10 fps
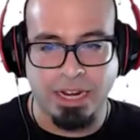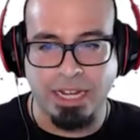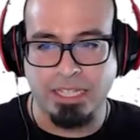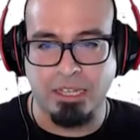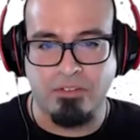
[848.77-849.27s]

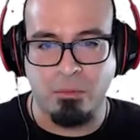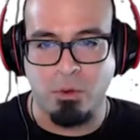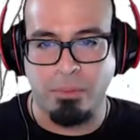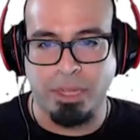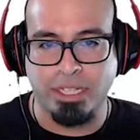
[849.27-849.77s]
guess look for
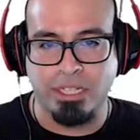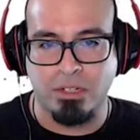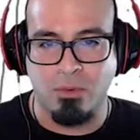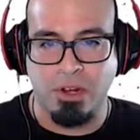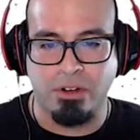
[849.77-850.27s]
more
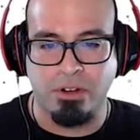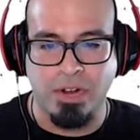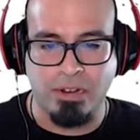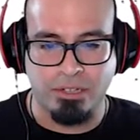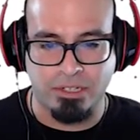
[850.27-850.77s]
places to wander
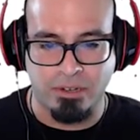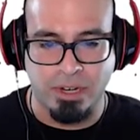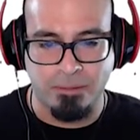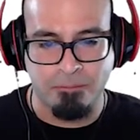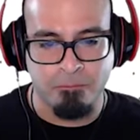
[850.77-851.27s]
around to,
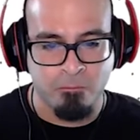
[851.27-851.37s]
huh?